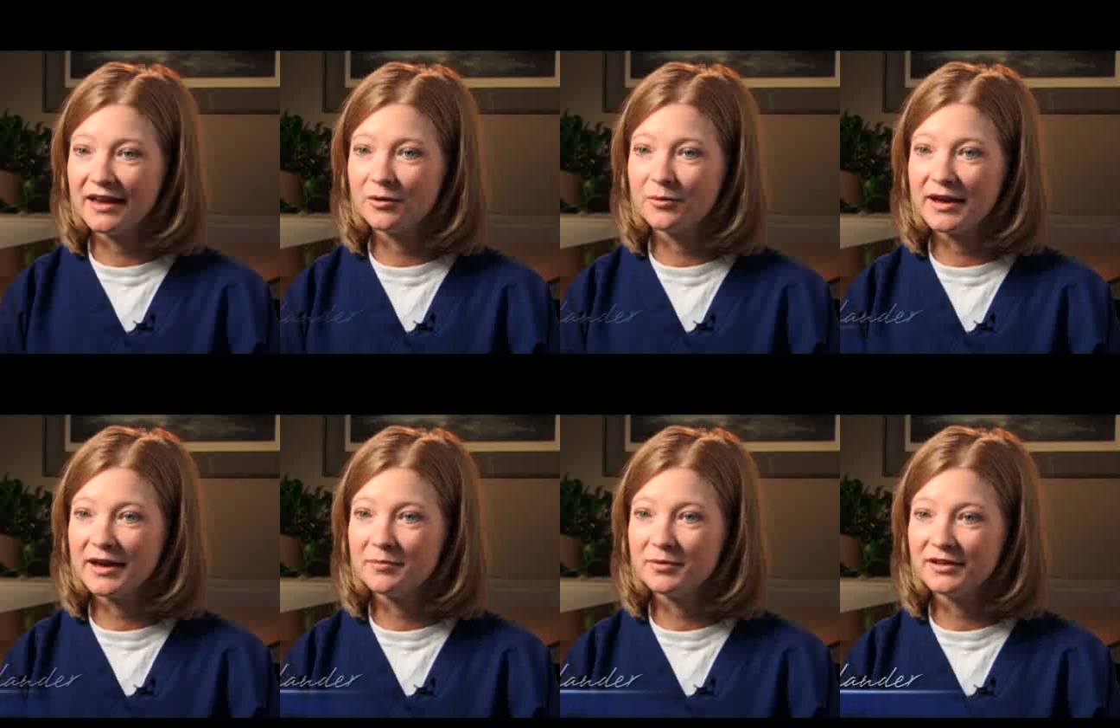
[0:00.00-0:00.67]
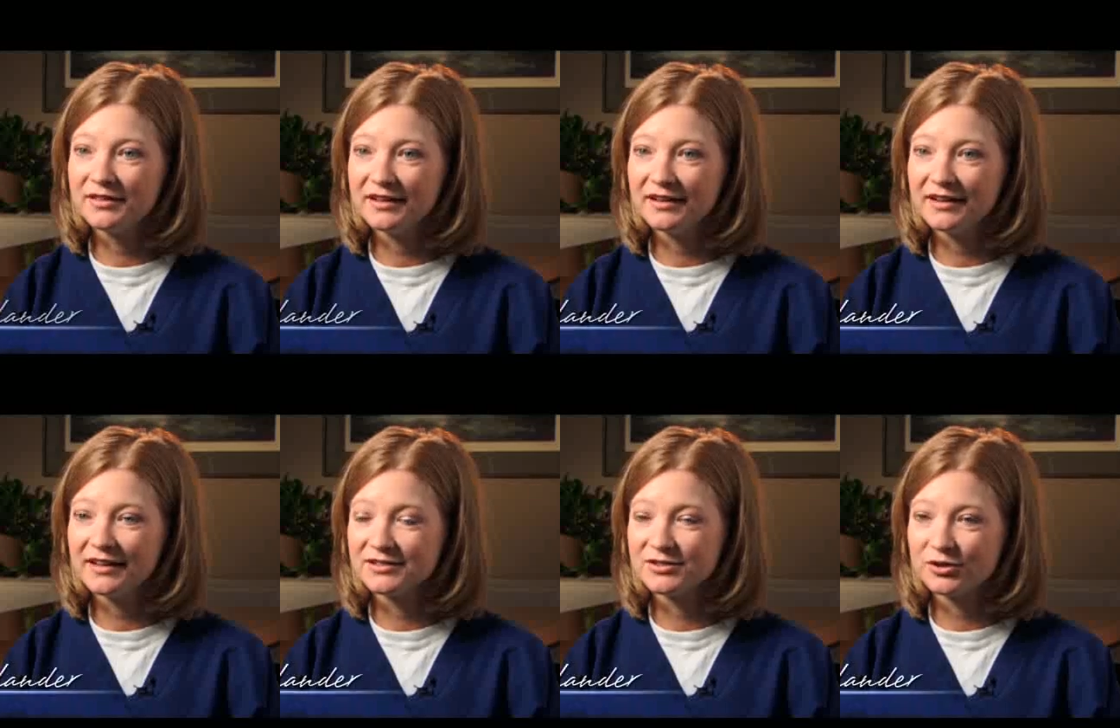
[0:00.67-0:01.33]
airway, breathing,
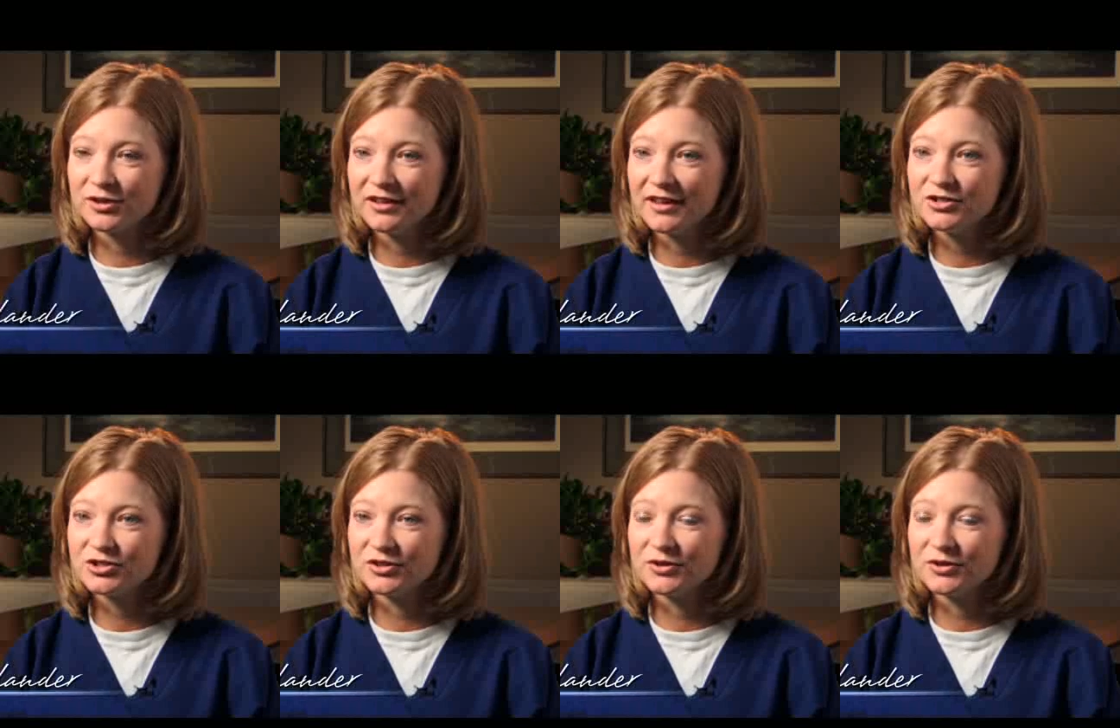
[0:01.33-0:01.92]
and circulation.